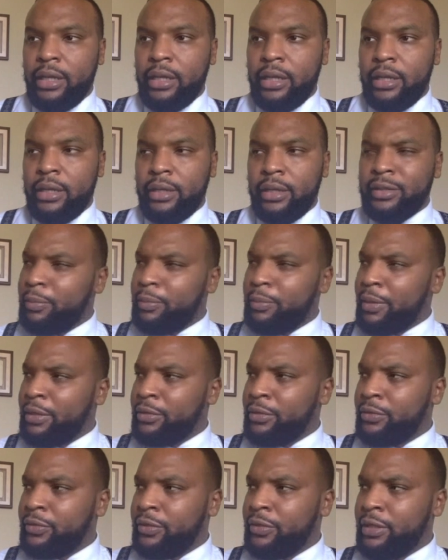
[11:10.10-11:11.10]
Is it
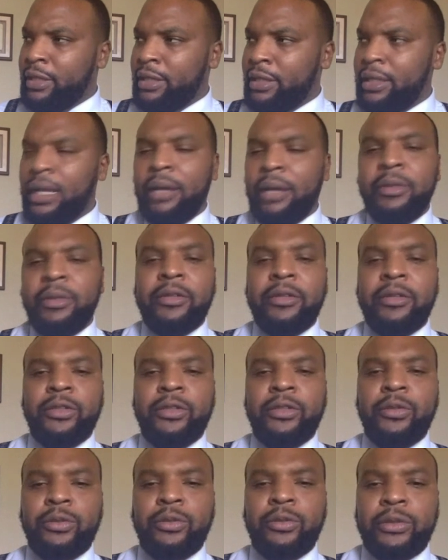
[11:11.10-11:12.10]
Pedro Fernandez? Yeah,
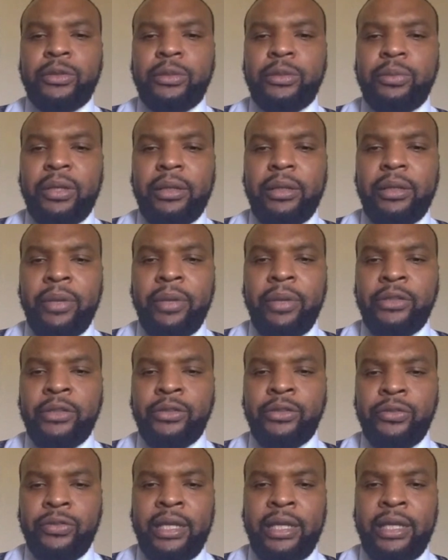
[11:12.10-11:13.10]
so it was Pedro
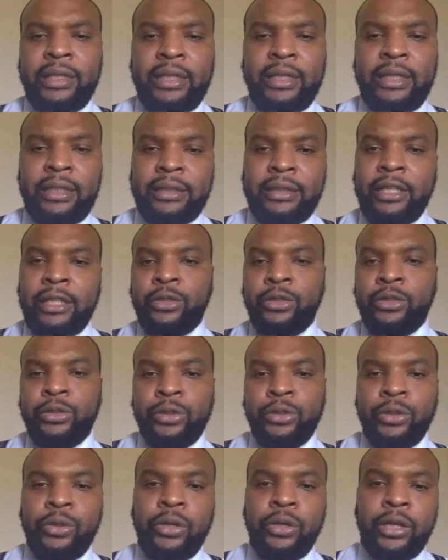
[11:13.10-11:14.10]
Fernandez out of New
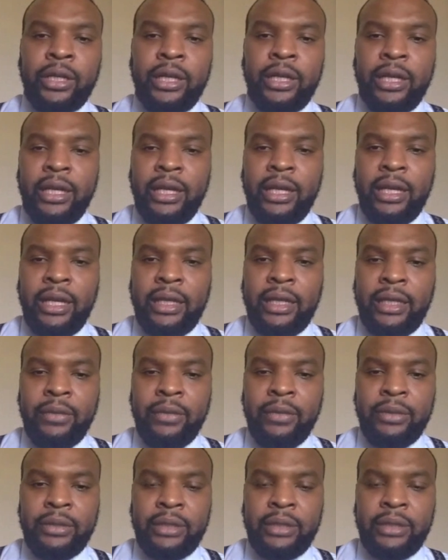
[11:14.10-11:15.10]
York, and he
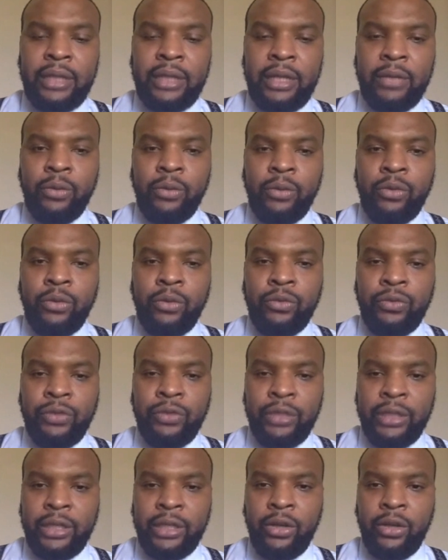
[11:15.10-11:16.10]
was
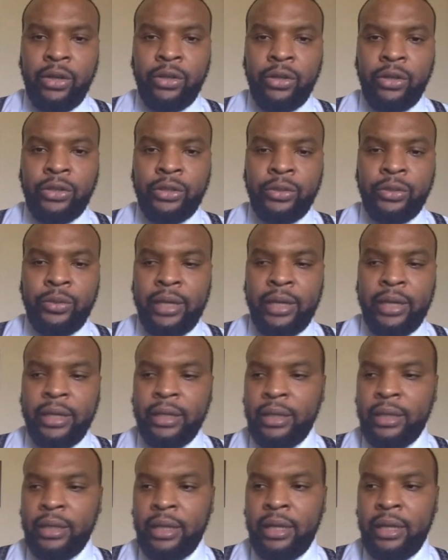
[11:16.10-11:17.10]
wrongfully incarcerated
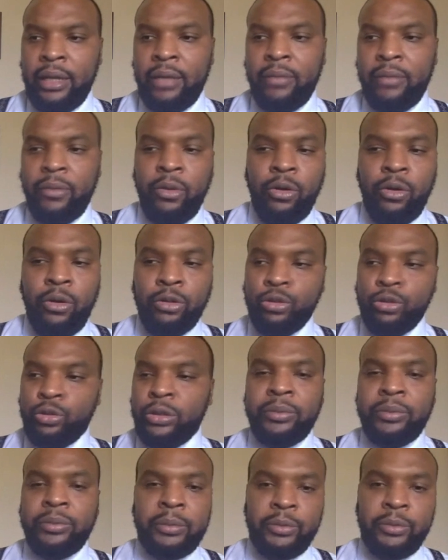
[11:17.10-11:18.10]
on
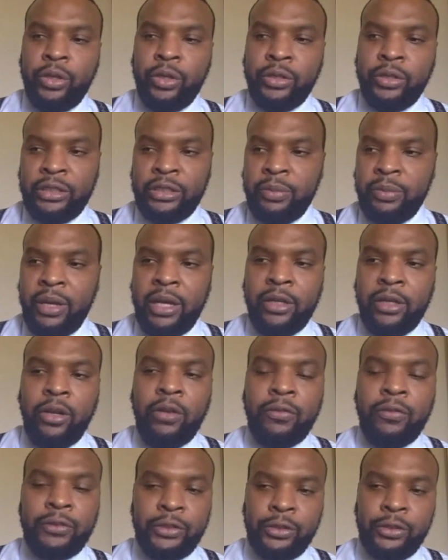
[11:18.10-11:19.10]
trumped-up charges by an
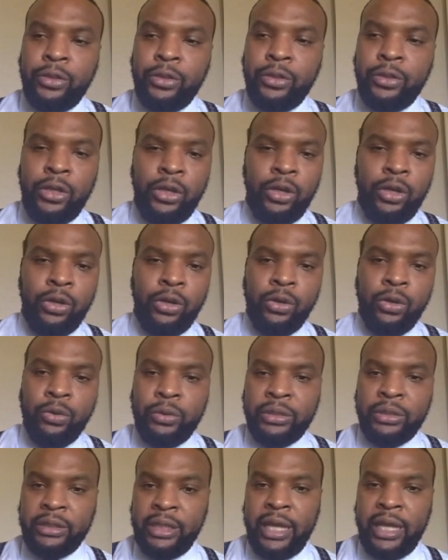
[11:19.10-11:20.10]
officer who
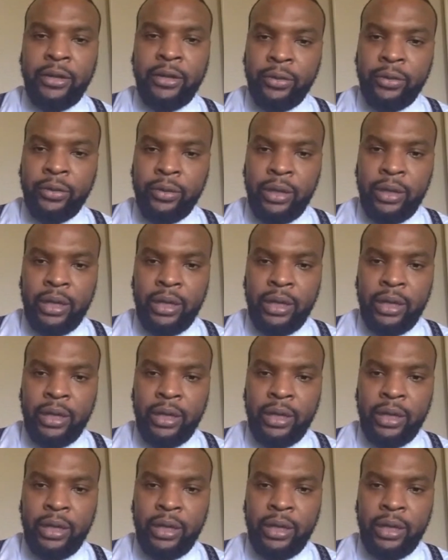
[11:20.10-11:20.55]
was later